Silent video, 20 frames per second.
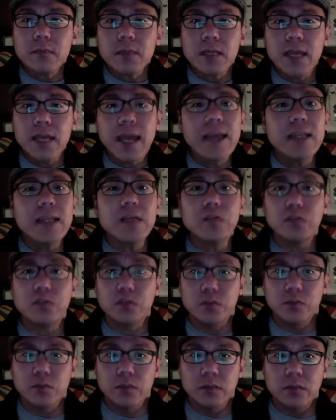any
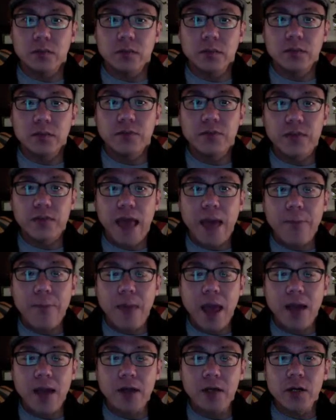student for that
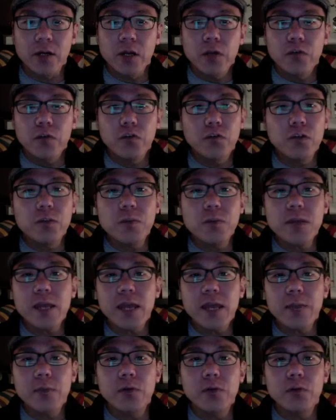matter, should be
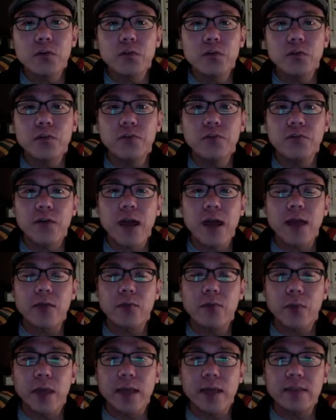able to
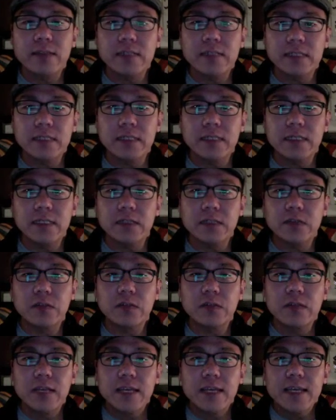find ways in
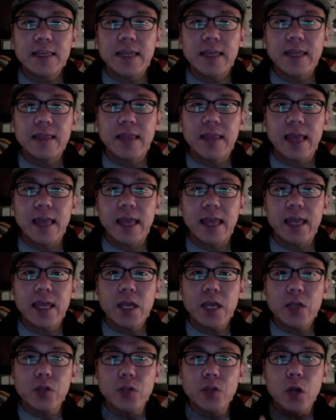this that
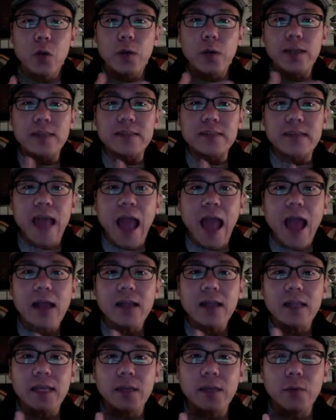they know
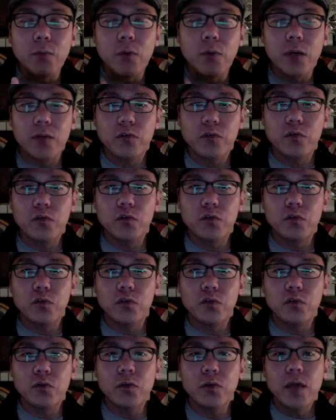exactly what to
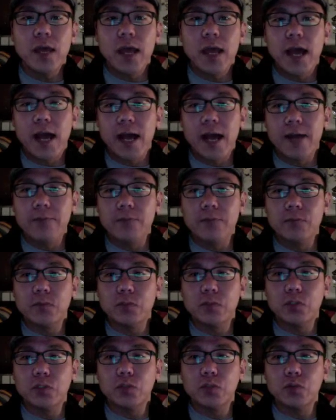do
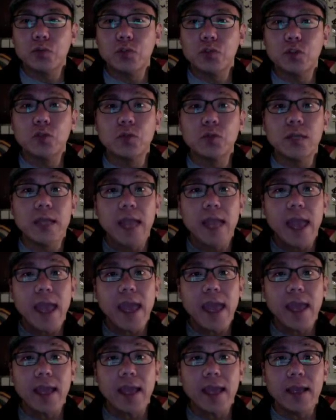to
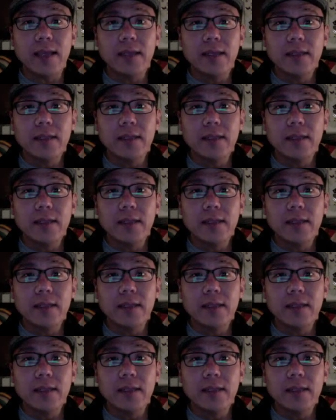gain